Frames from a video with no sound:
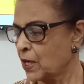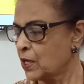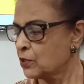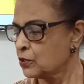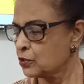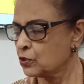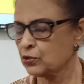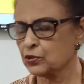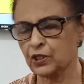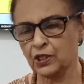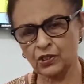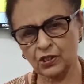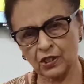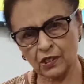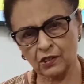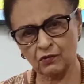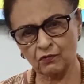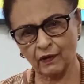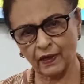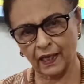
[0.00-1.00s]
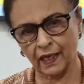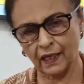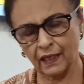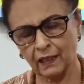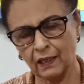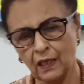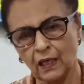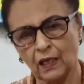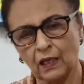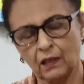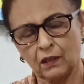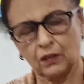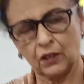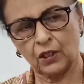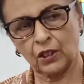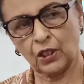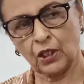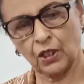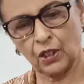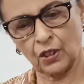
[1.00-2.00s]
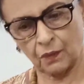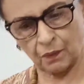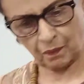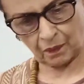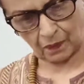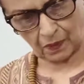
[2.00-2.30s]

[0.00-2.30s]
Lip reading: So this is where the